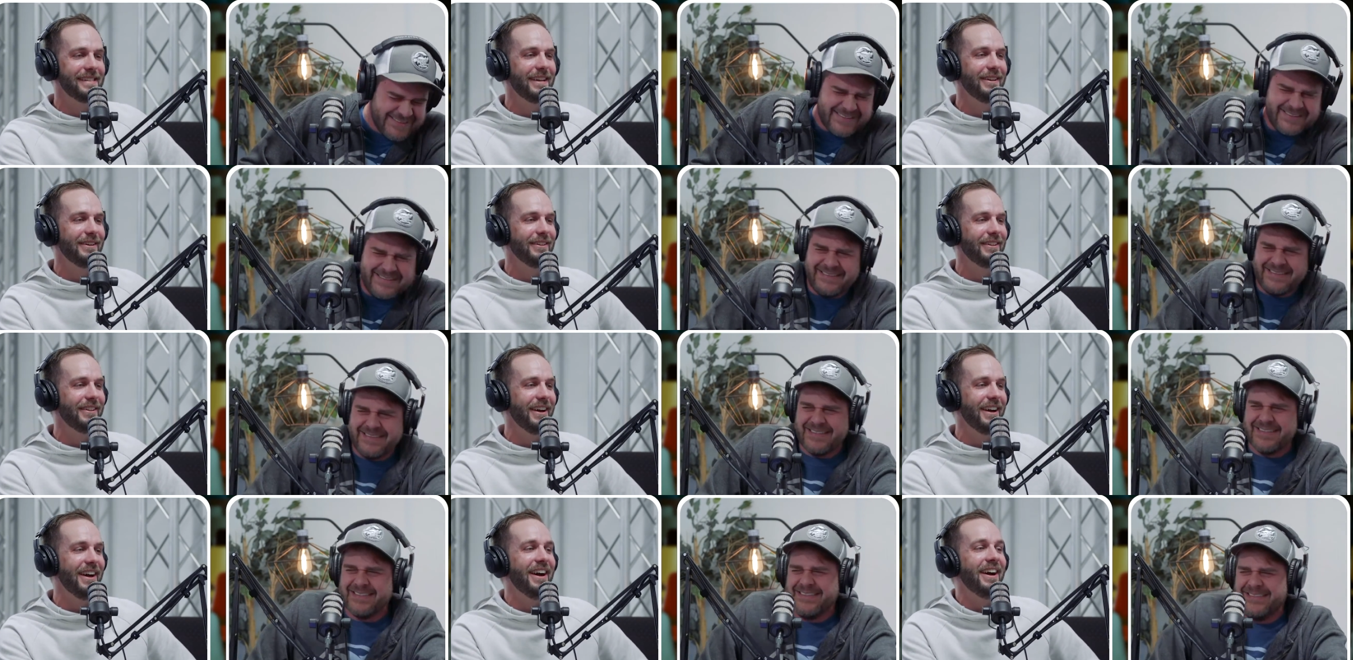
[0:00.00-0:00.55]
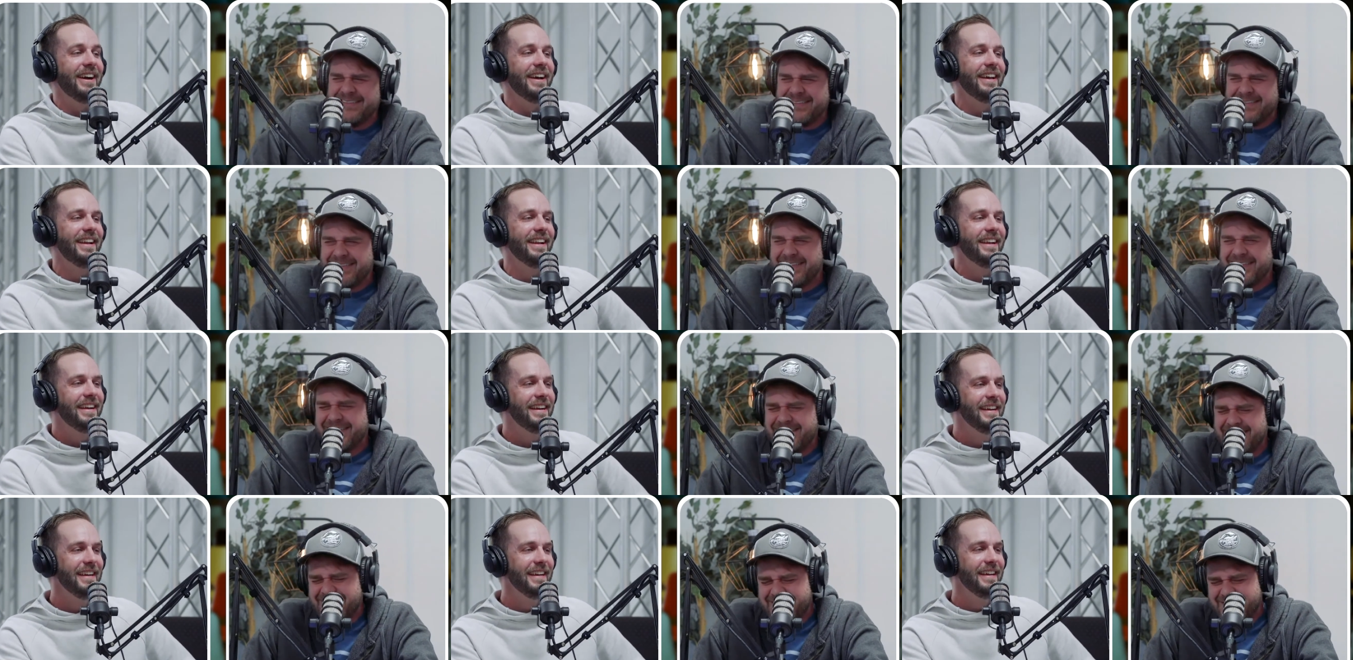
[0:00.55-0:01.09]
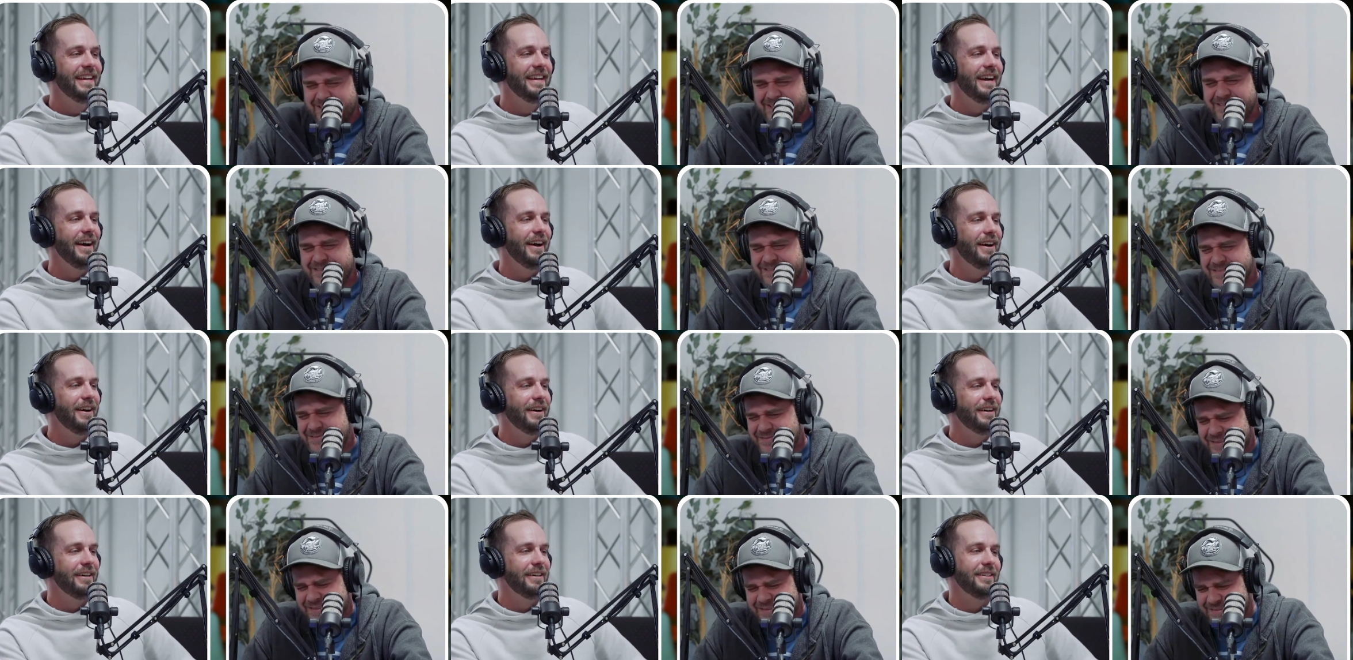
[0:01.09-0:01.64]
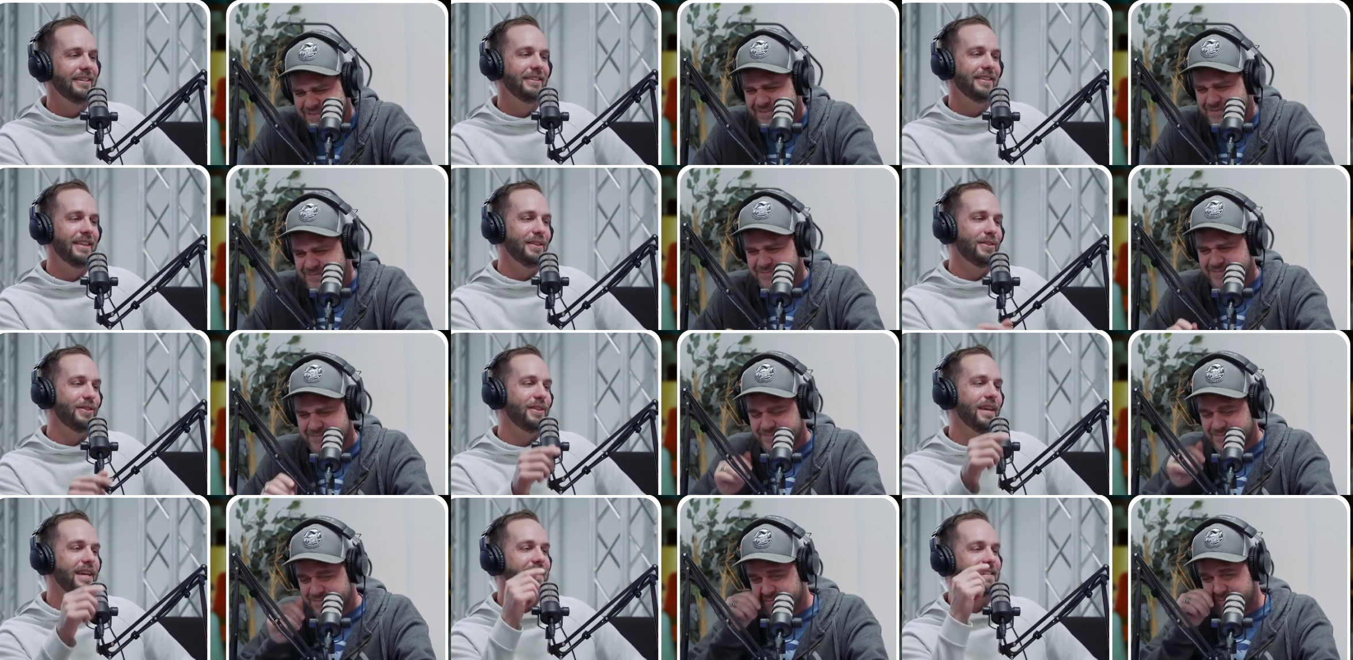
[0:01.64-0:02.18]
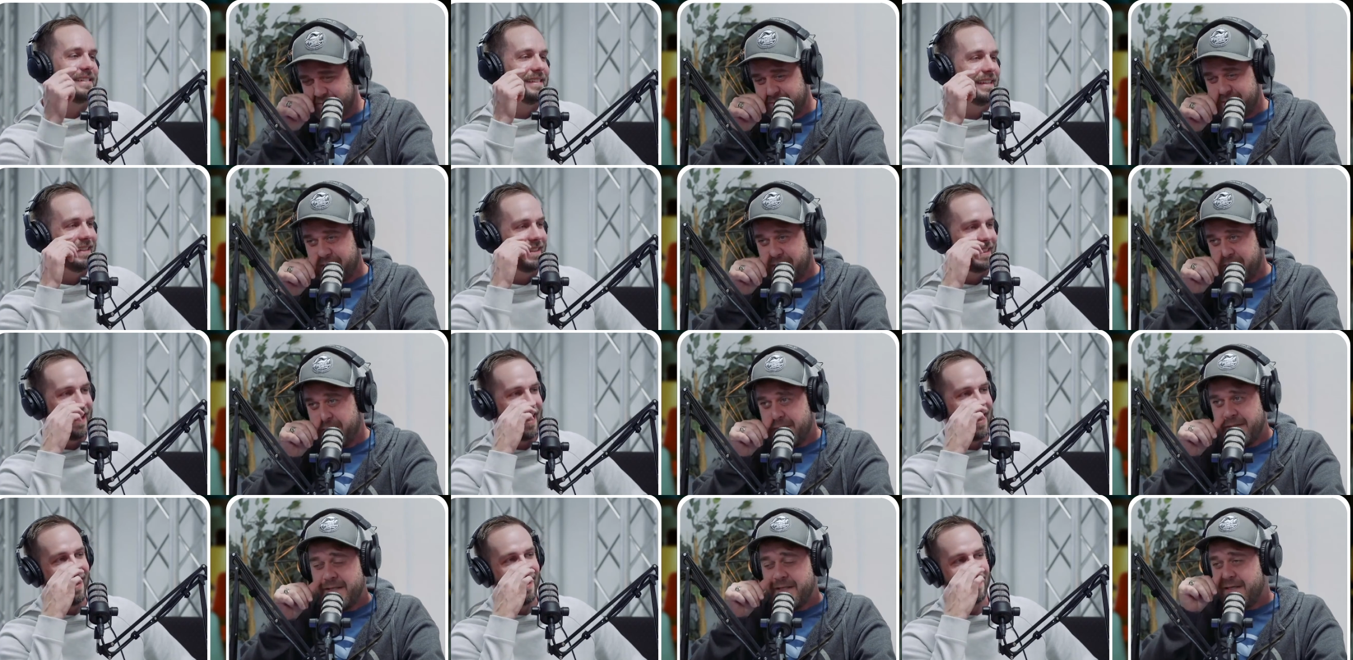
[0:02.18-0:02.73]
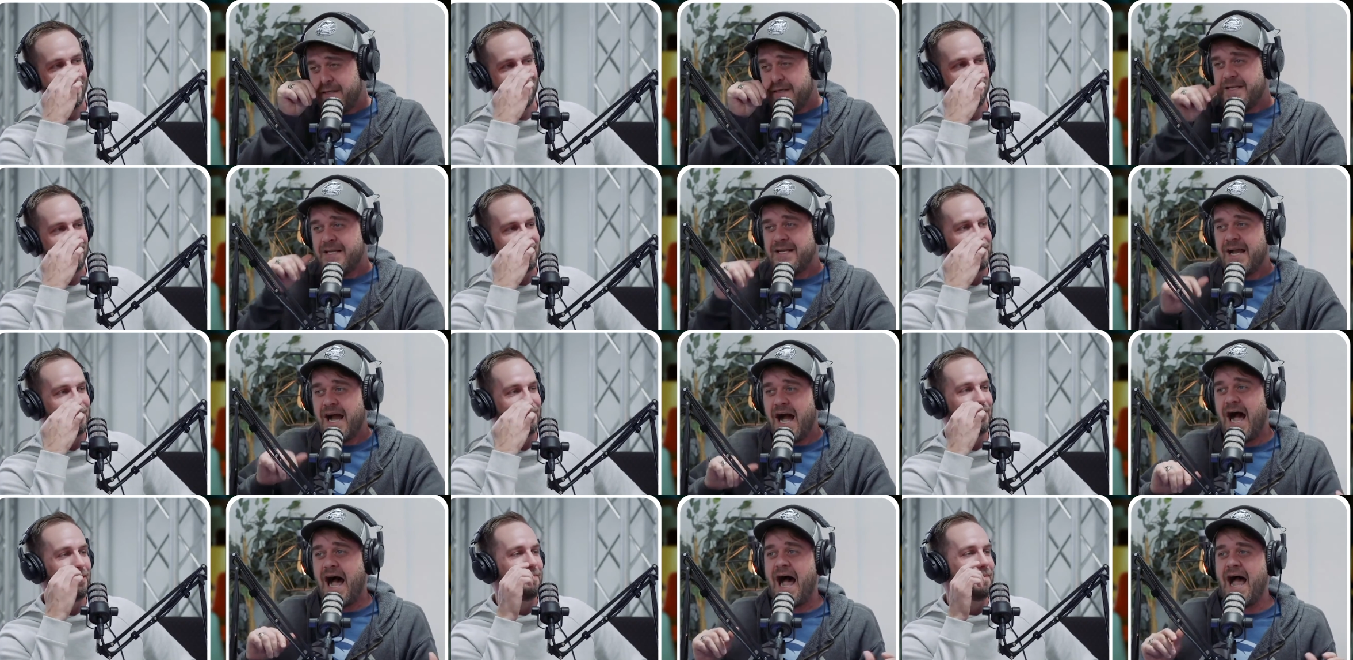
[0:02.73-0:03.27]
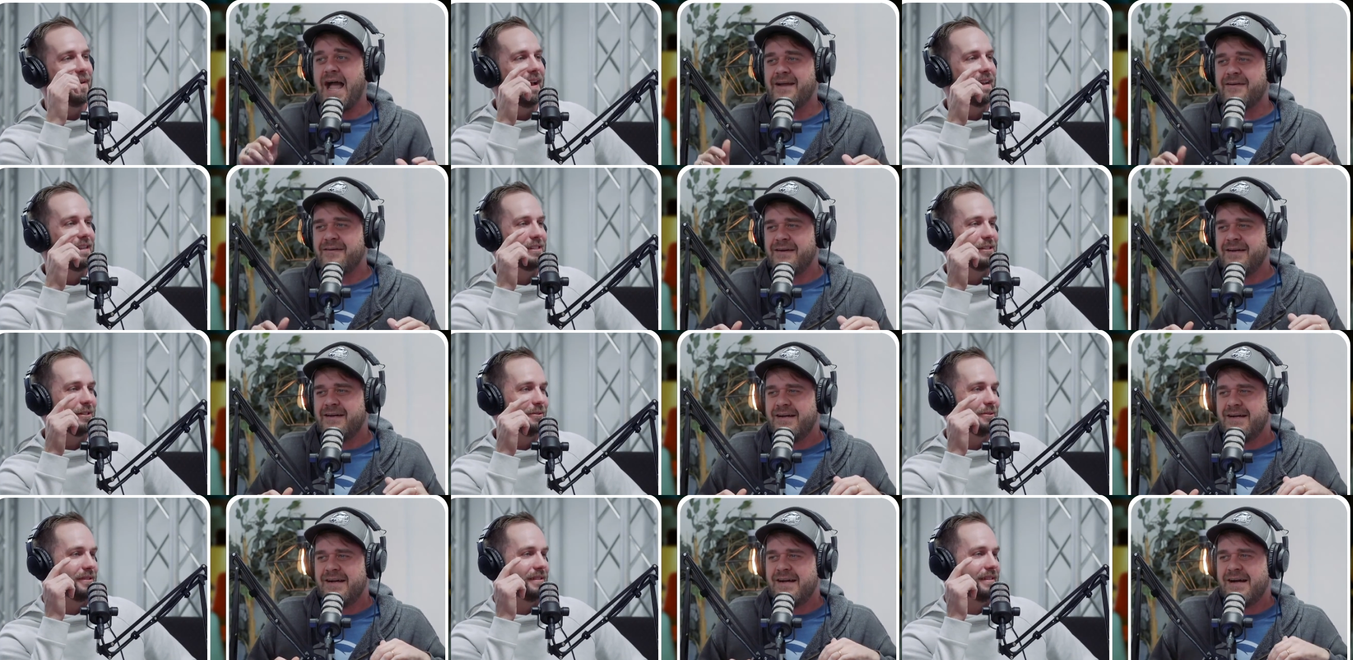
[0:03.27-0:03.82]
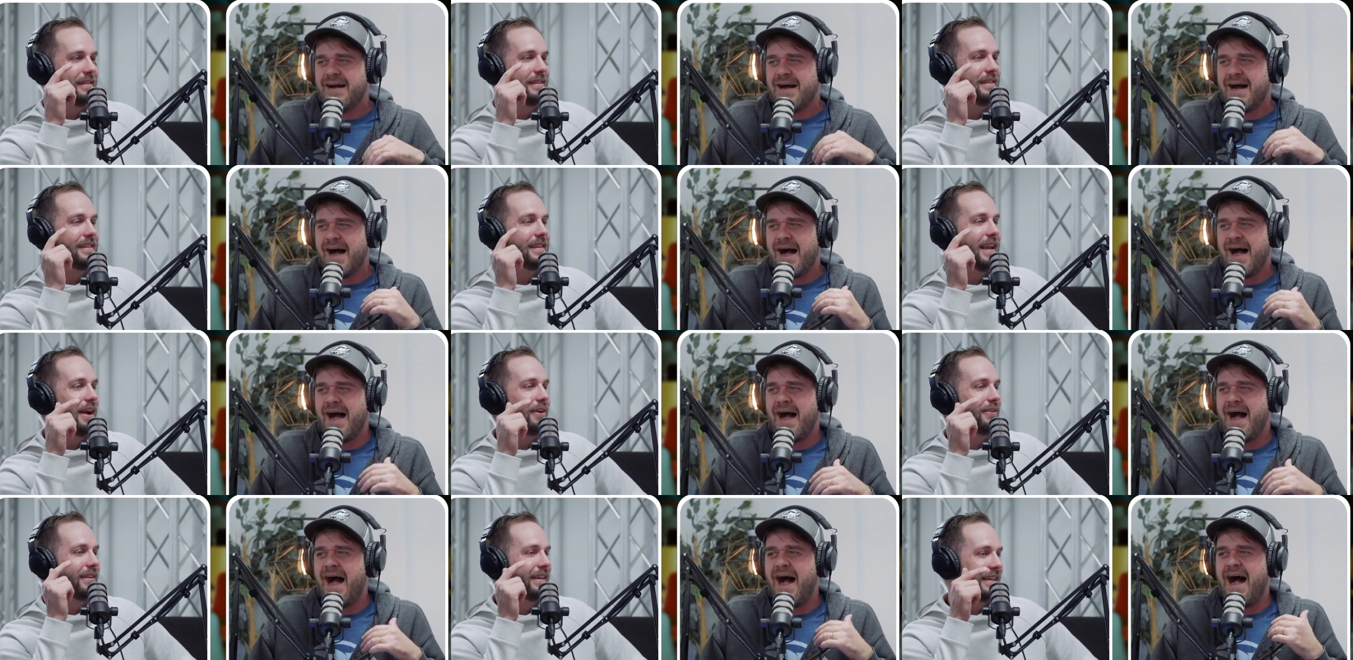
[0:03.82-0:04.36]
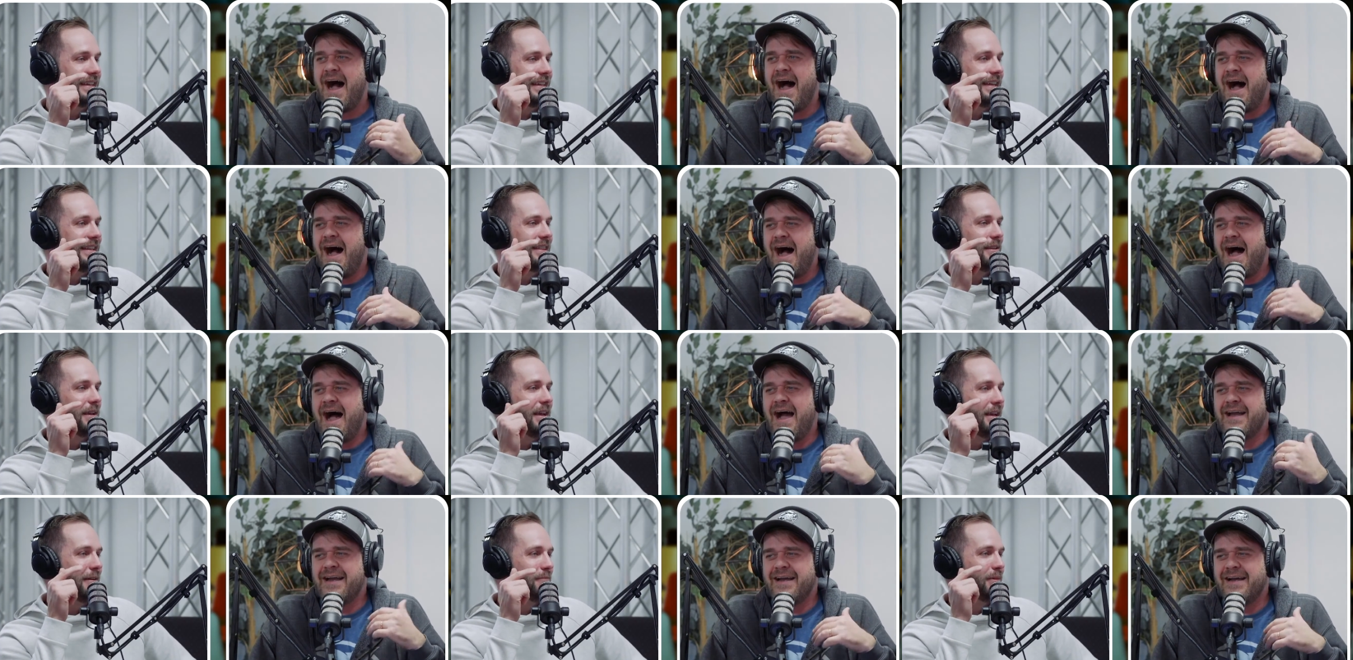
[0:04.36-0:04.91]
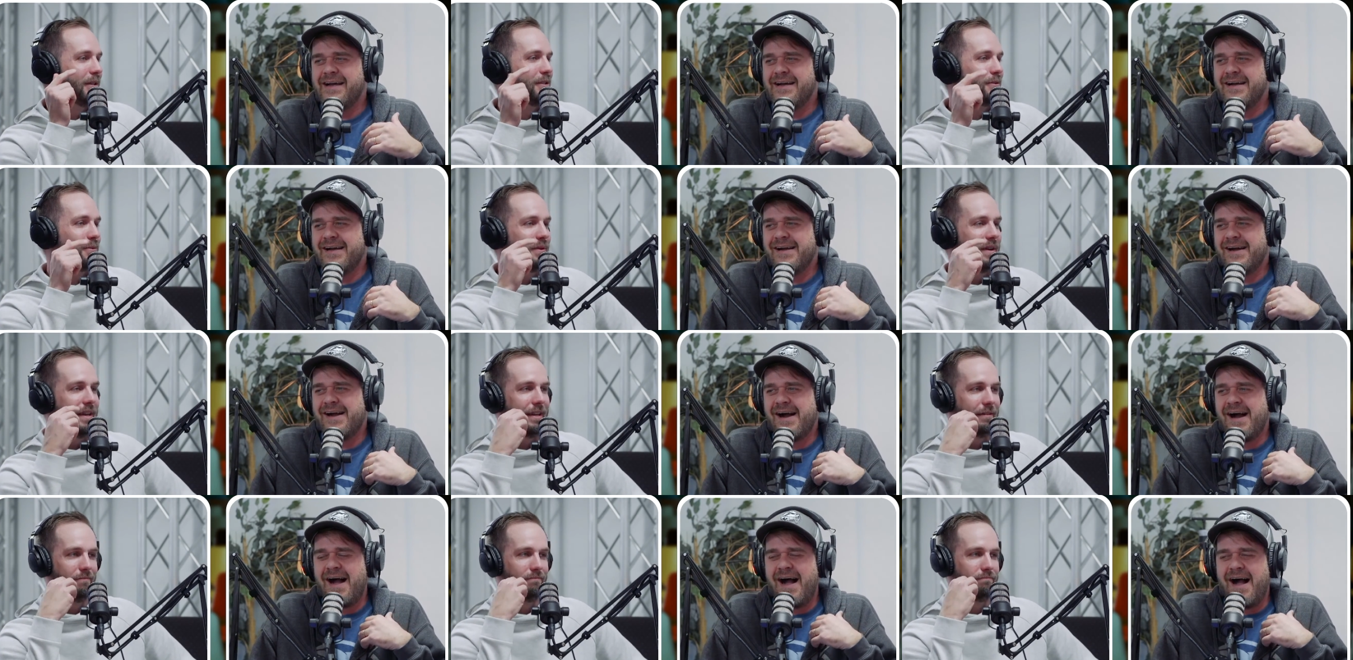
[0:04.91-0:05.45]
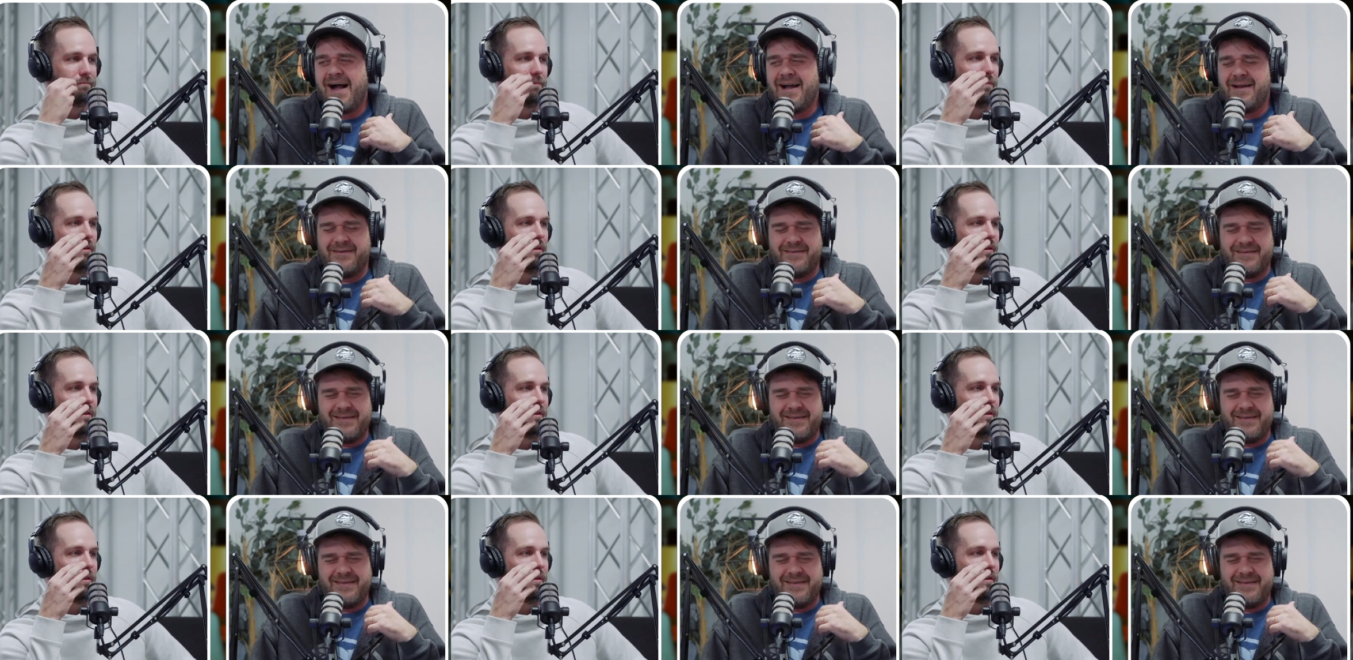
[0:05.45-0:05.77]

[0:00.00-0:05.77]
Speaker 1: on. oh, the things that that student I, pastor was yelling in, I, in between. I,